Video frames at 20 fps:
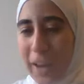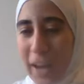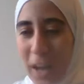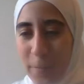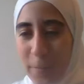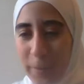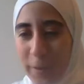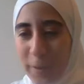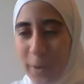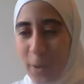what
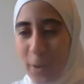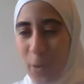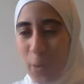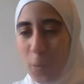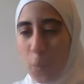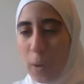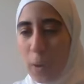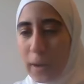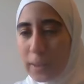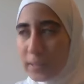happened?
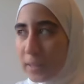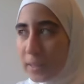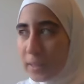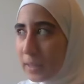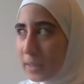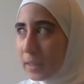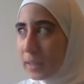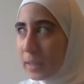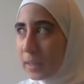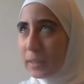Why
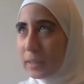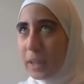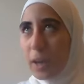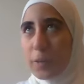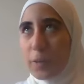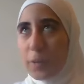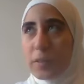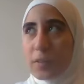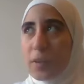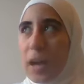did I
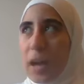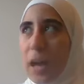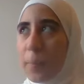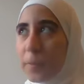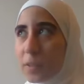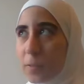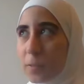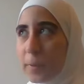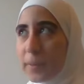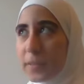allow this to
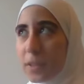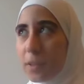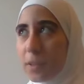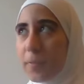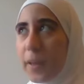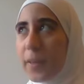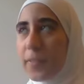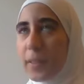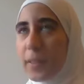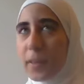happen to
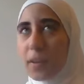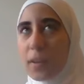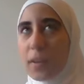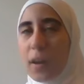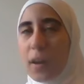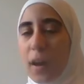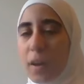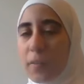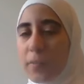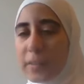myself? And
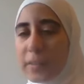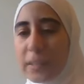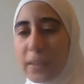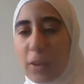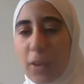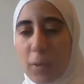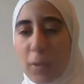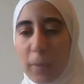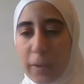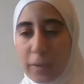then
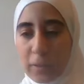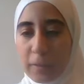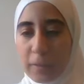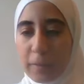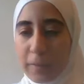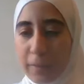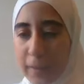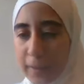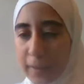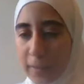obviously go back
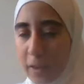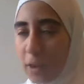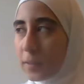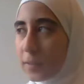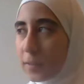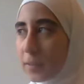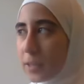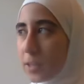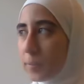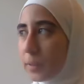to the faith
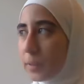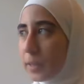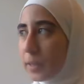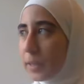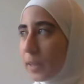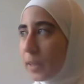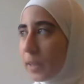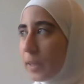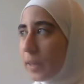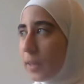concept.
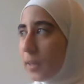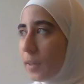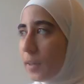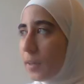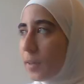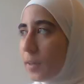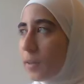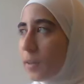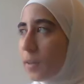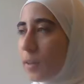Like,
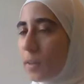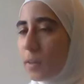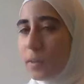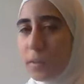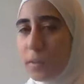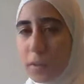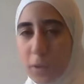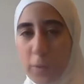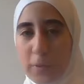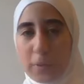
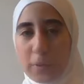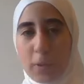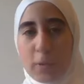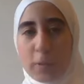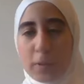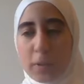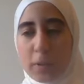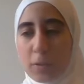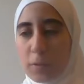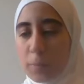it was
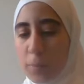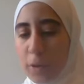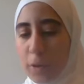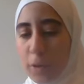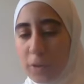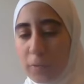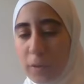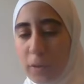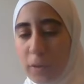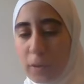also a
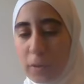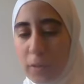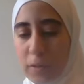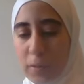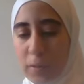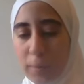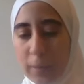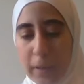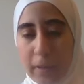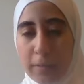part of
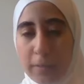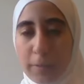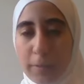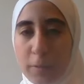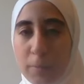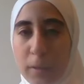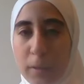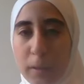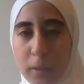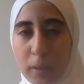Allah's plan
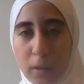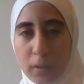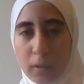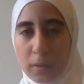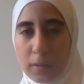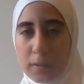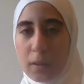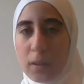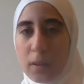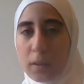for me,
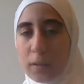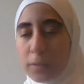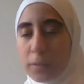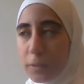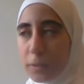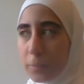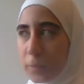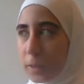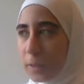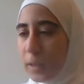Allah's
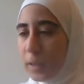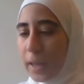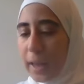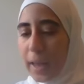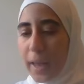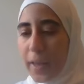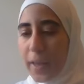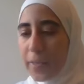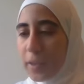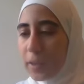qadr for me.
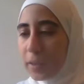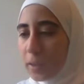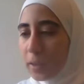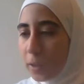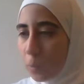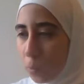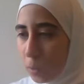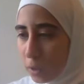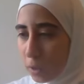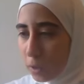And
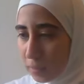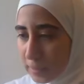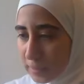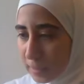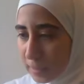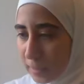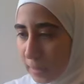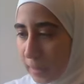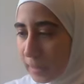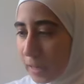then like one of
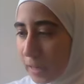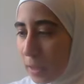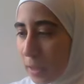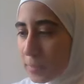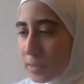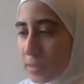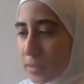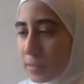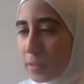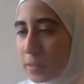his 99
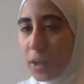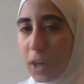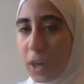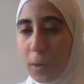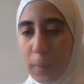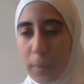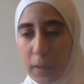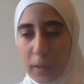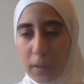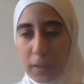names is
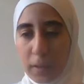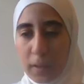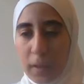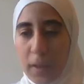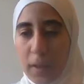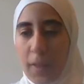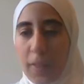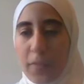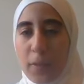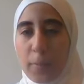
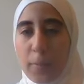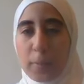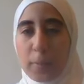Ar-Rahman,